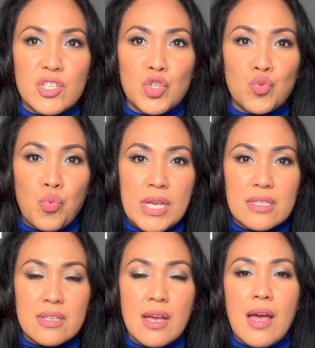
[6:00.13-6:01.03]

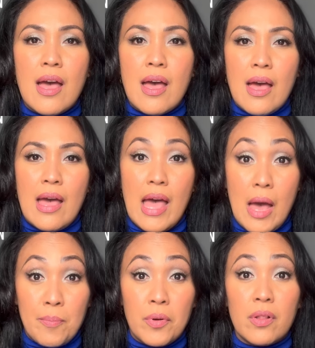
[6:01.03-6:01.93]
sweet
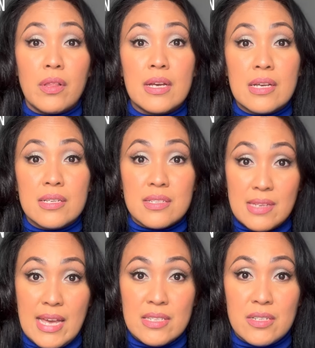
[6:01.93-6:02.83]
apple
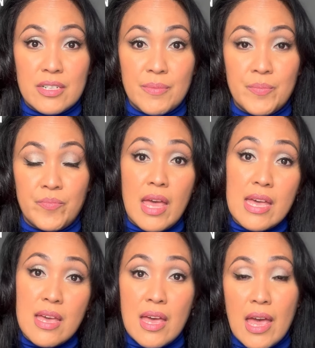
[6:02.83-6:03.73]
cider,
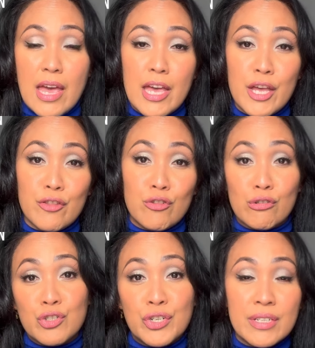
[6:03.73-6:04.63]
aka
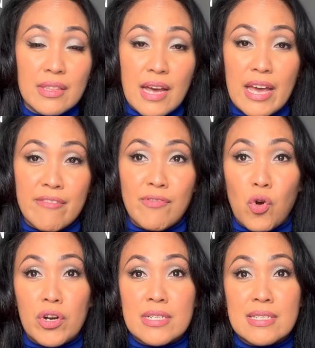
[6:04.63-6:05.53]
nocturnal life
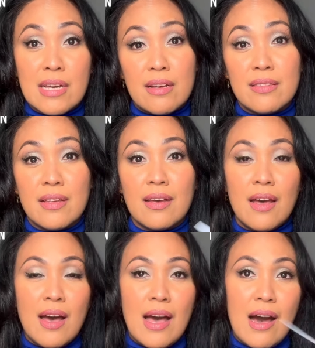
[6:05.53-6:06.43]
or sand
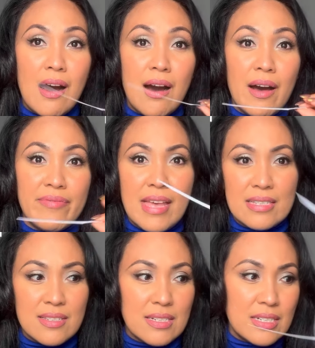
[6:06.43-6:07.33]
uh,
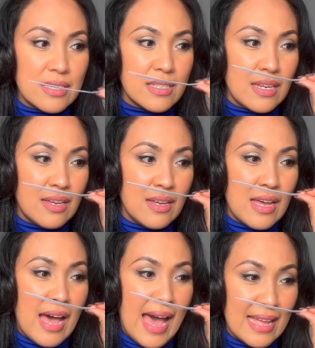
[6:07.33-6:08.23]
desert
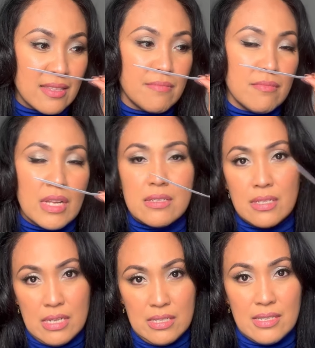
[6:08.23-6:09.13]
at
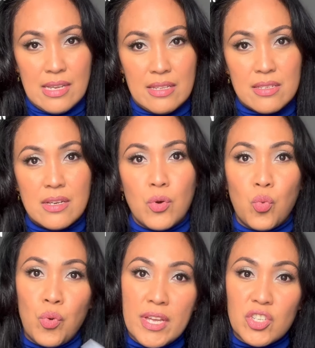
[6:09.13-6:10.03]
sunset,
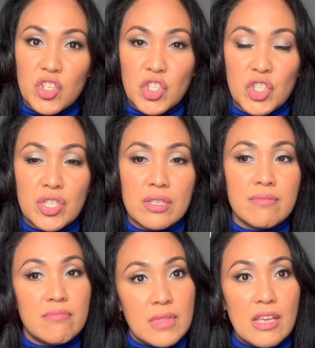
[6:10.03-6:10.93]
which
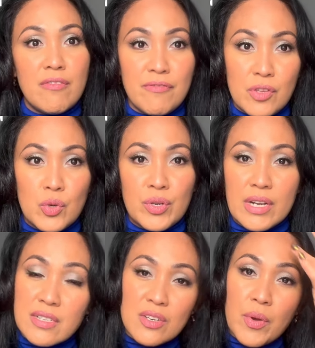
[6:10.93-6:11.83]
if you're
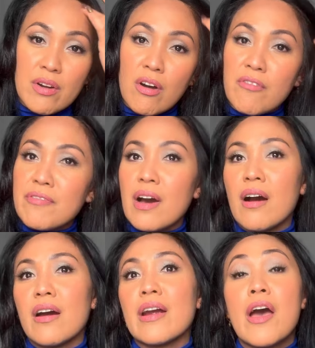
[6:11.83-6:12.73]
not aware of
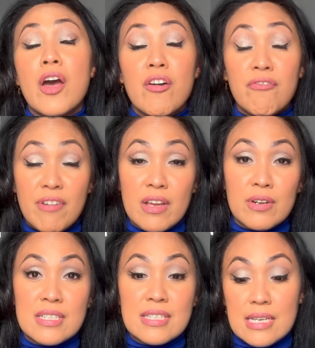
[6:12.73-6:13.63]
are
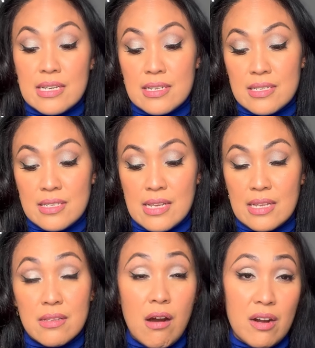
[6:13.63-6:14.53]
fragrances
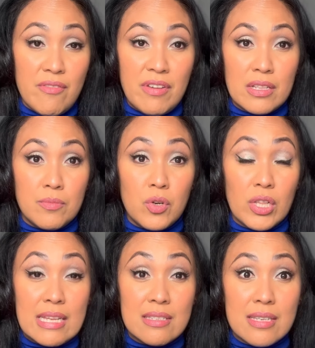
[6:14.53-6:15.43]
that are available
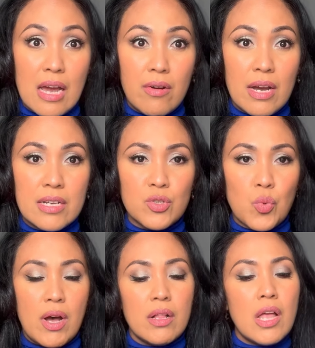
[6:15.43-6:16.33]
in Zara as
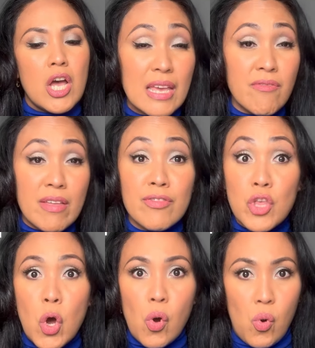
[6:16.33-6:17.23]
well. Even
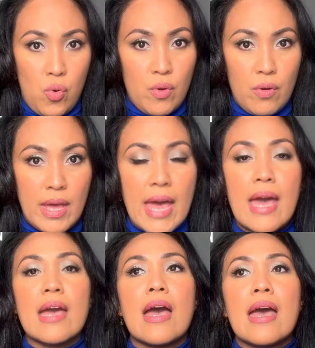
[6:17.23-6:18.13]
though,
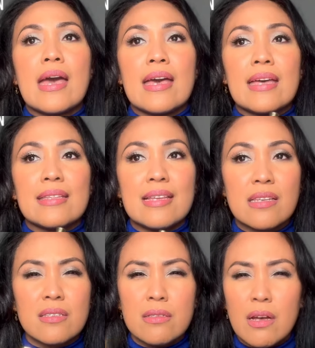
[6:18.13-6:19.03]
okay, this
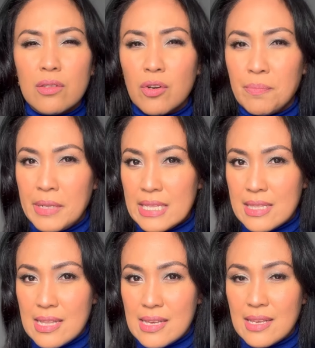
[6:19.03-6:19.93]
is not
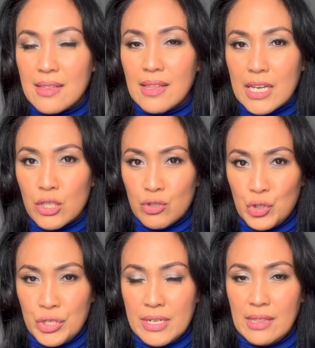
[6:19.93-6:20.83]
completely like
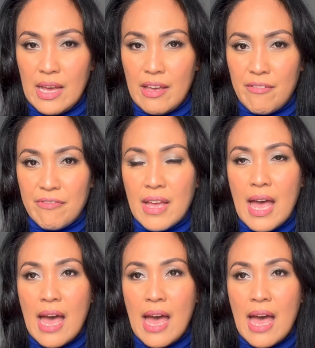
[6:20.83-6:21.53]
Nocturnal Life,